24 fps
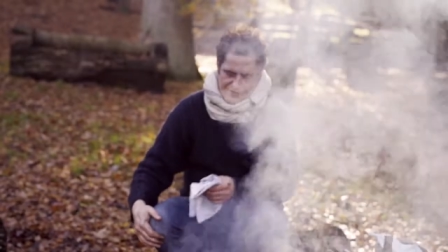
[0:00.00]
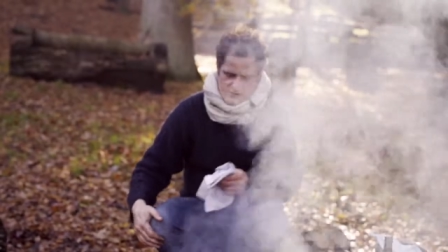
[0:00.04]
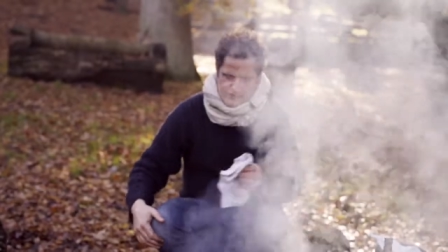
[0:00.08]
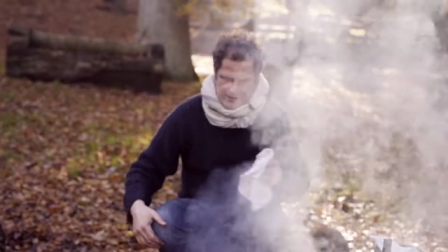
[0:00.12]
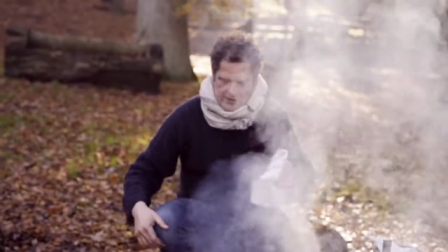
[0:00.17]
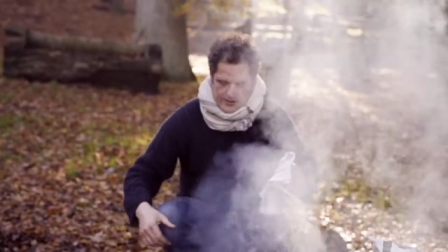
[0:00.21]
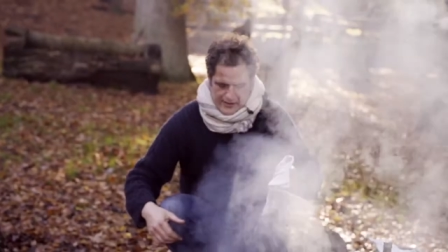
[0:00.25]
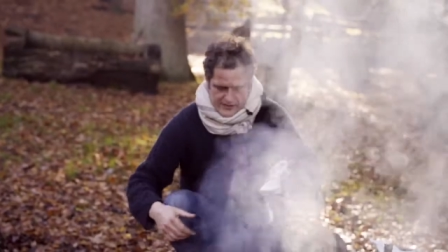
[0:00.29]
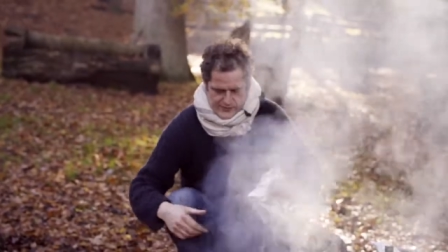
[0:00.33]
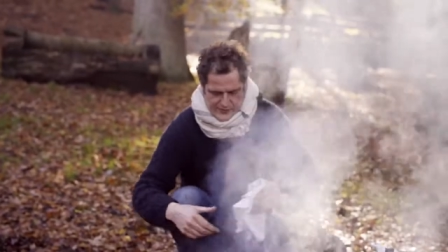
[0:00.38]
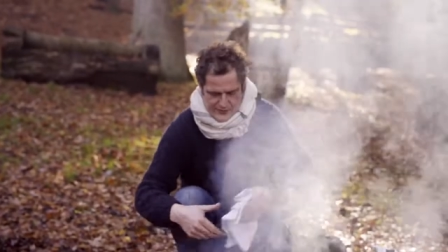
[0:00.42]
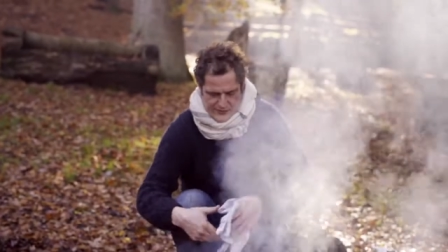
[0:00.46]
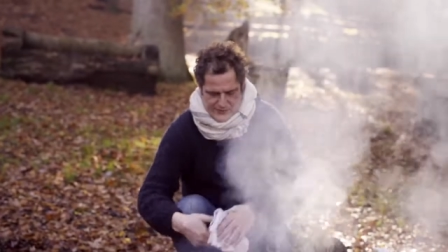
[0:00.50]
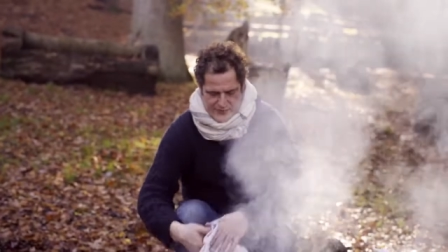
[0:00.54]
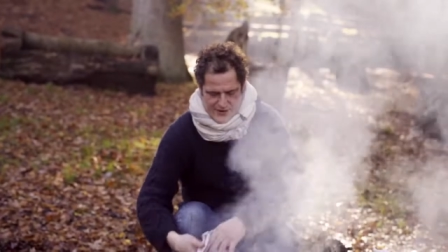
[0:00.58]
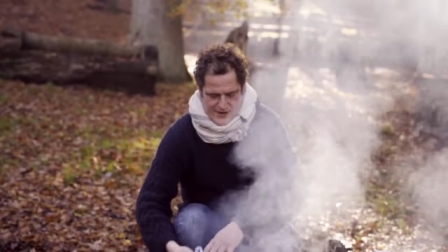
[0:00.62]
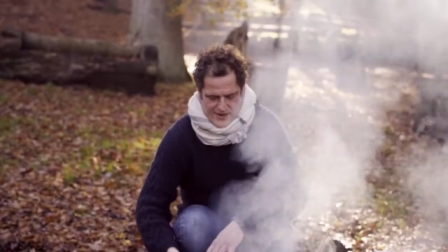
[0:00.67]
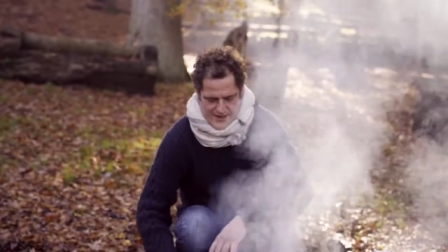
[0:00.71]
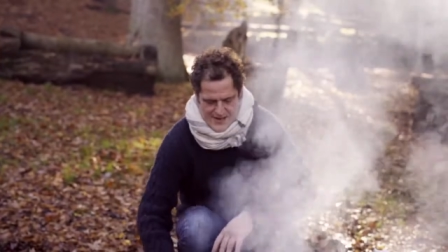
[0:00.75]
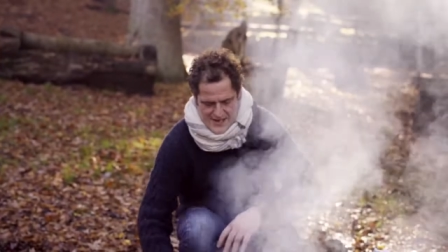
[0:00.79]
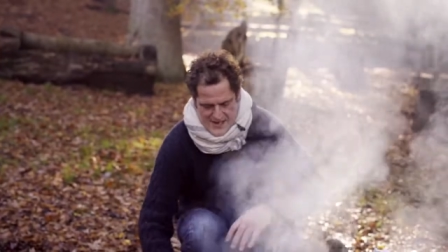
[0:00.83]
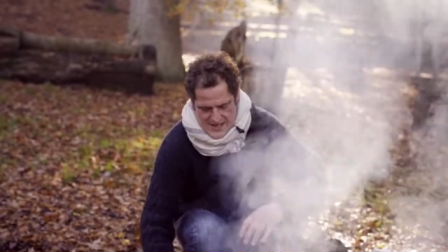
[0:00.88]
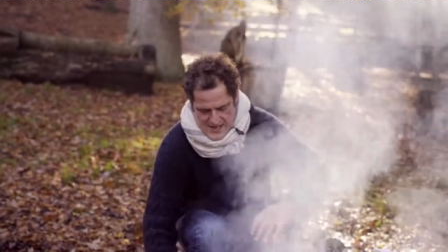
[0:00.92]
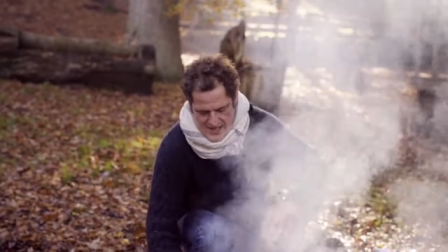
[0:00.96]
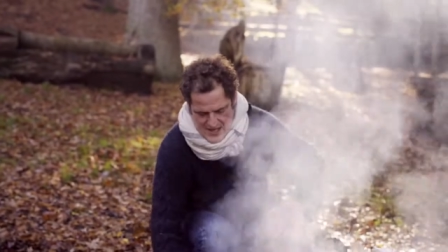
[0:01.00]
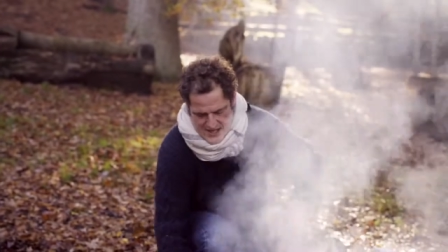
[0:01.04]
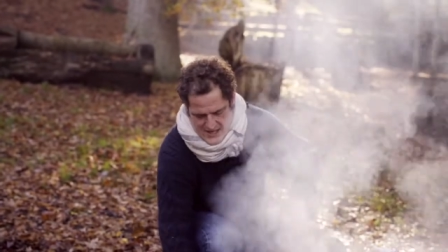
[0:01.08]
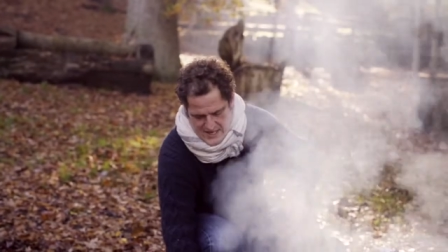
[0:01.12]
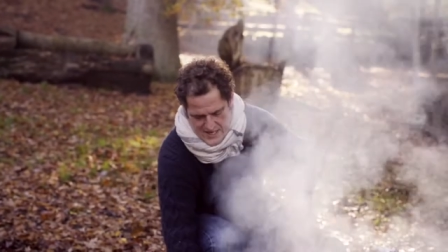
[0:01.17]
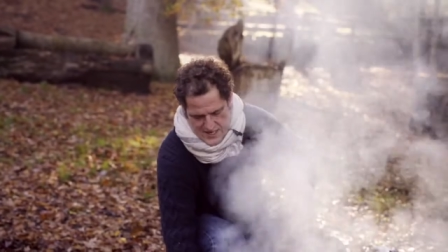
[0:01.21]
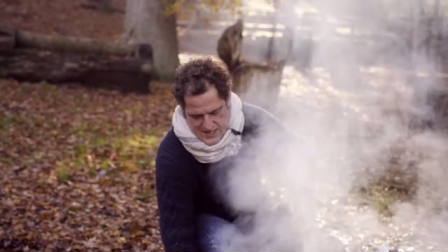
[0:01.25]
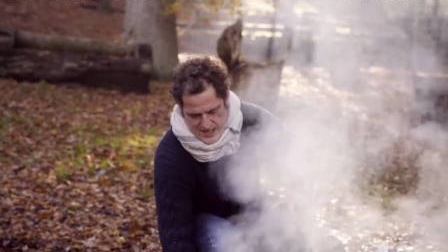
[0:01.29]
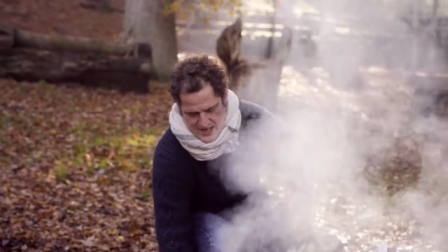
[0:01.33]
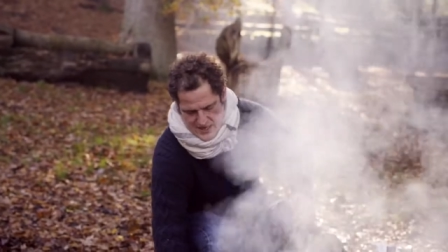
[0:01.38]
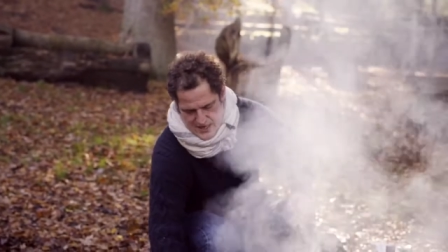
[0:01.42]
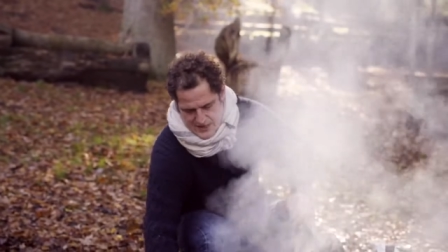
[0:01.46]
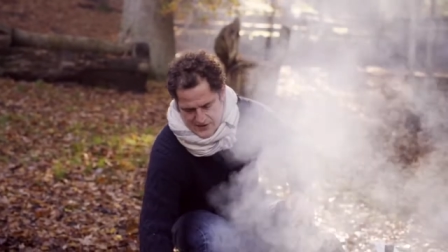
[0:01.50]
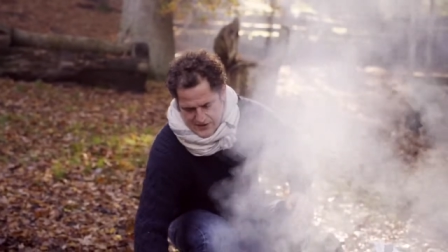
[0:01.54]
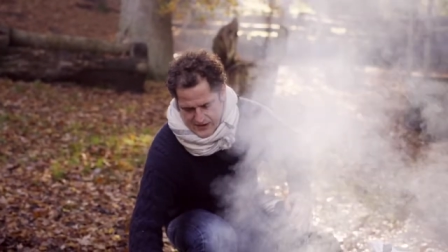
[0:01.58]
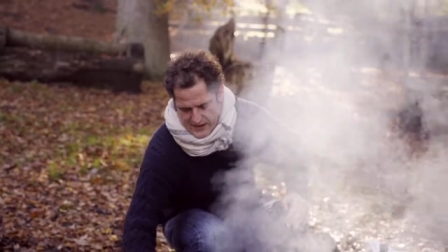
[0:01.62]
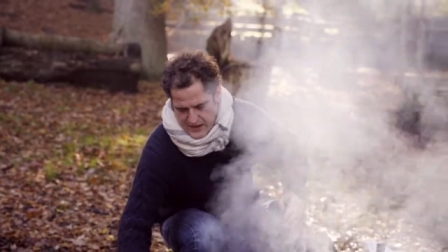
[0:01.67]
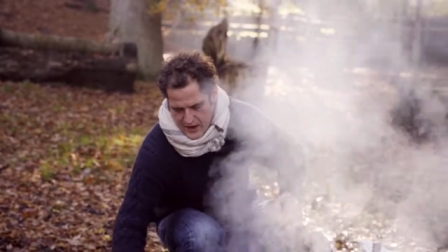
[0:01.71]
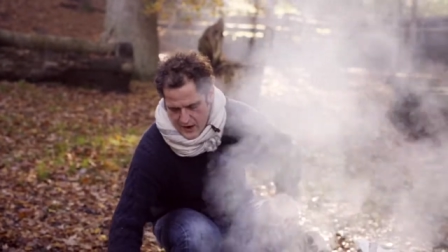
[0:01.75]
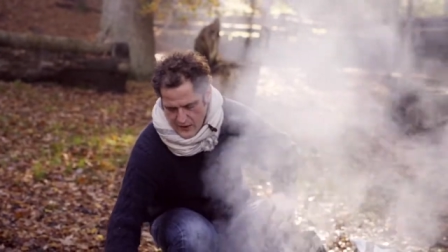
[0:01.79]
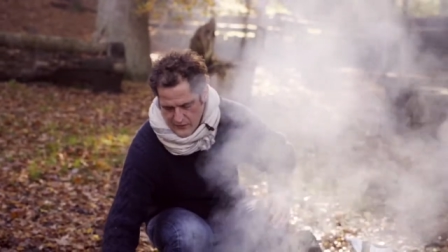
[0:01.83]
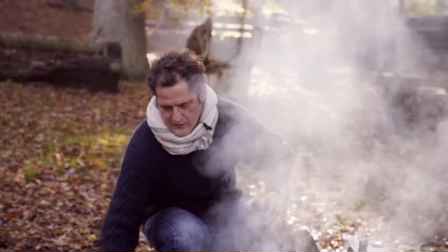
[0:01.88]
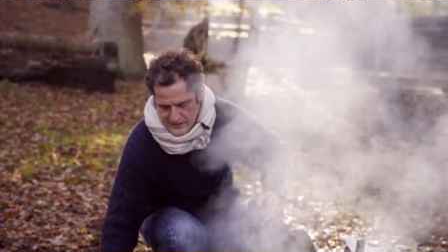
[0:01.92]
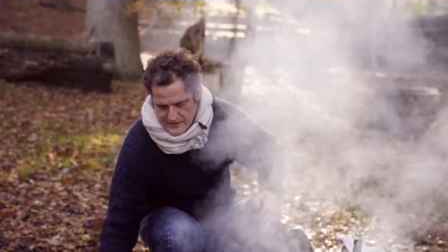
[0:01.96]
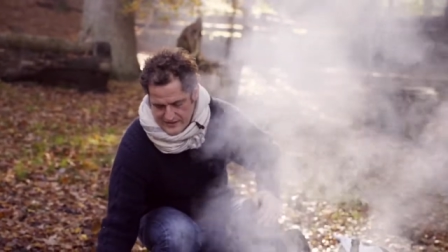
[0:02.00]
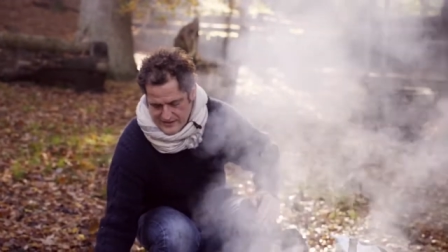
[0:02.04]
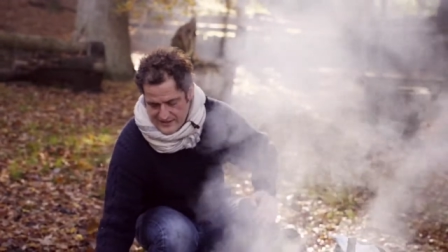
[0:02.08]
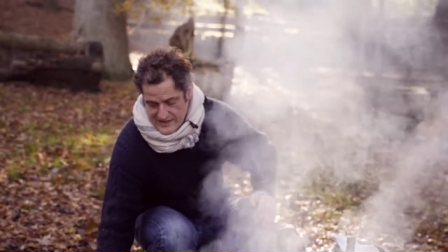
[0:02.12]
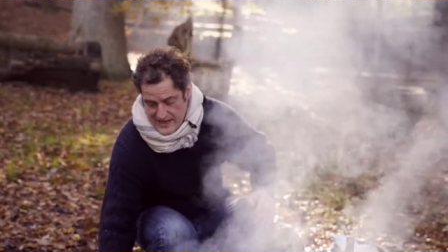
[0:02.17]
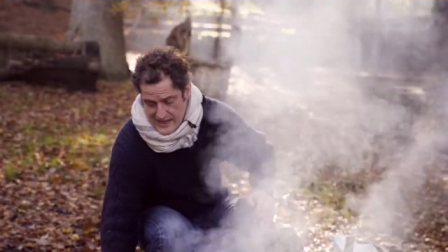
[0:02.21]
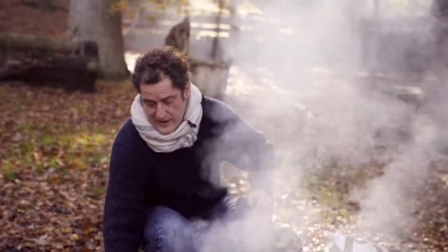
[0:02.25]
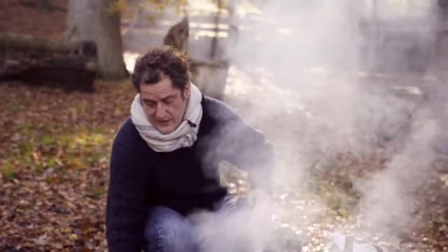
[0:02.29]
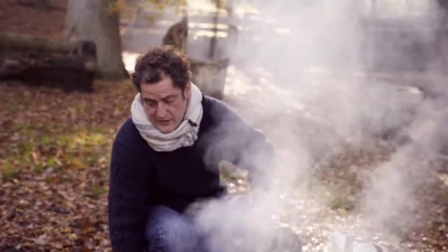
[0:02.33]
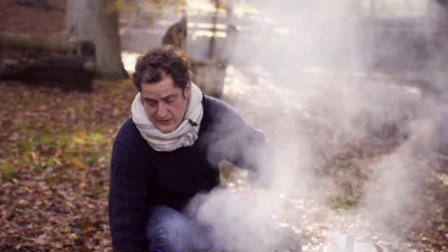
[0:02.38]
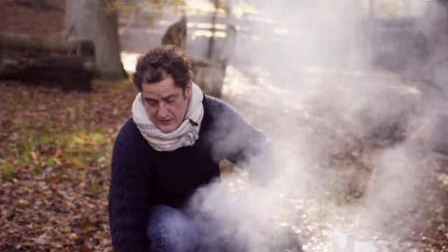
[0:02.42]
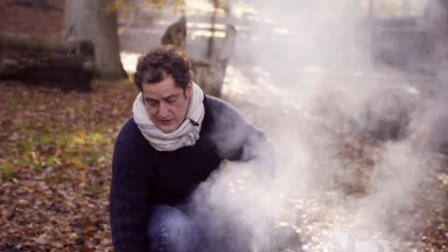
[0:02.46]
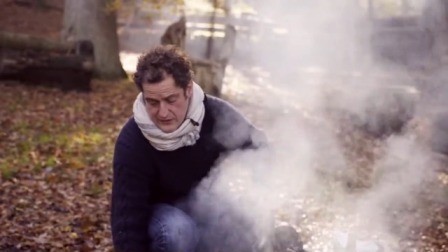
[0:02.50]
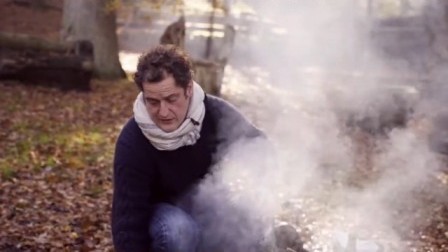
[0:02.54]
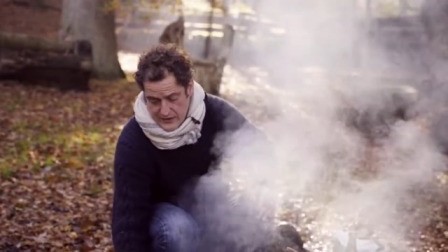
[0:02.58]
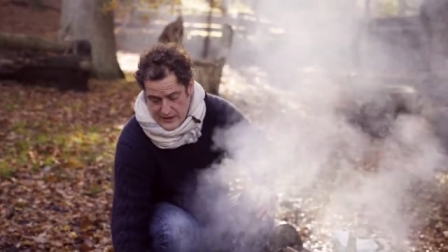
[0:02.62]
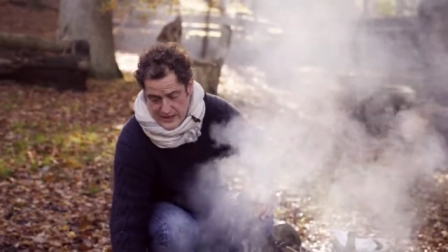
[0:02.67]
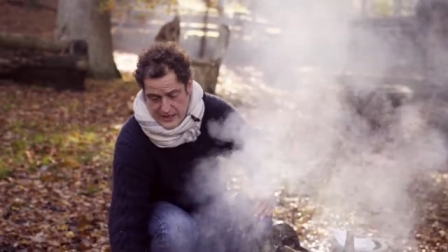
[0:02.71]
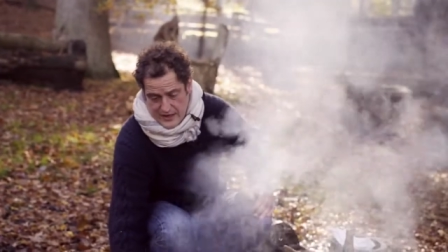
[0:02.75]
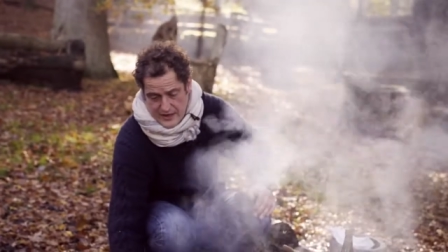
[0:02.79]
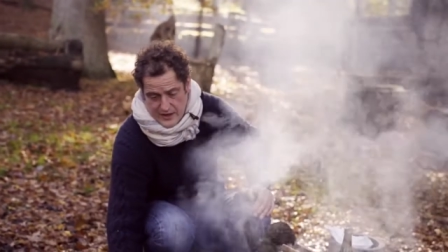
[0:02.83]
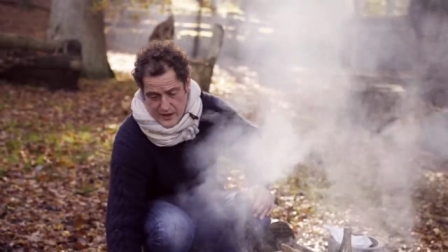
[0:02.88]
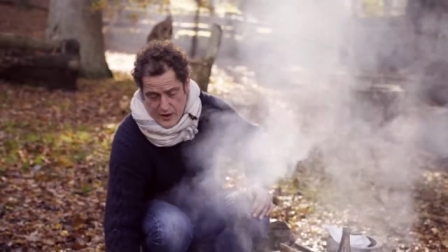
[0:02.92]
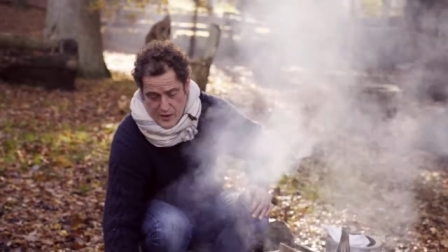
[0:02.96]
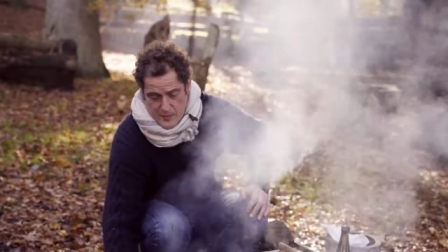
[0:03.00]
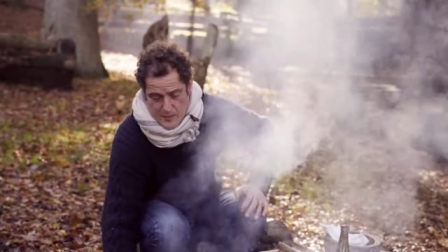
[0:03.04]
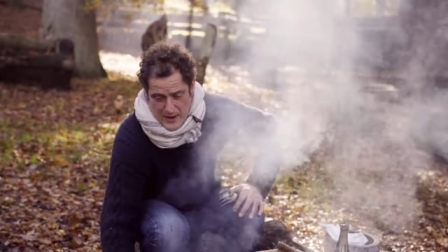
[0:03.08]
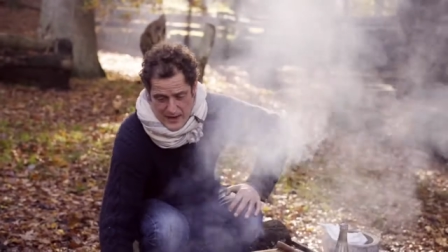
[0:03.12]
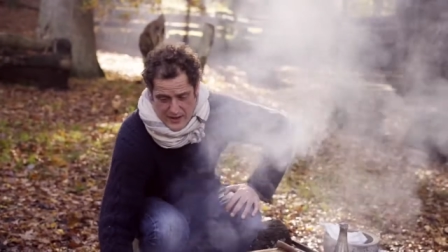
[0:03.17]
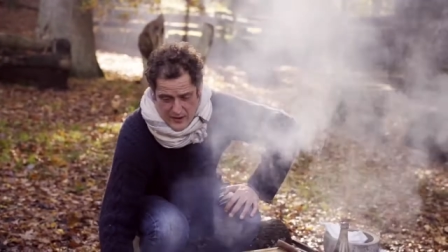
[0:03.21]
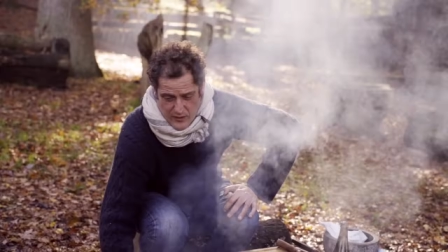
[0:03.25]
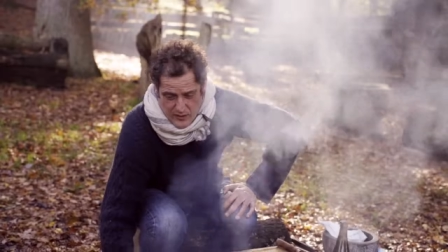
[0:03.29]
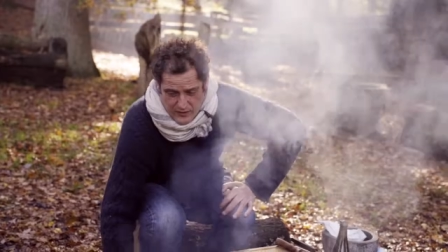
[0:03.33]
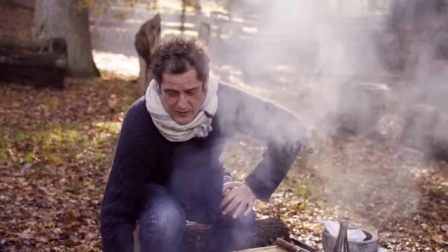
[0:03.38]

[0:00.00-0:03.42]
the side of the fire. The curry's now going to go back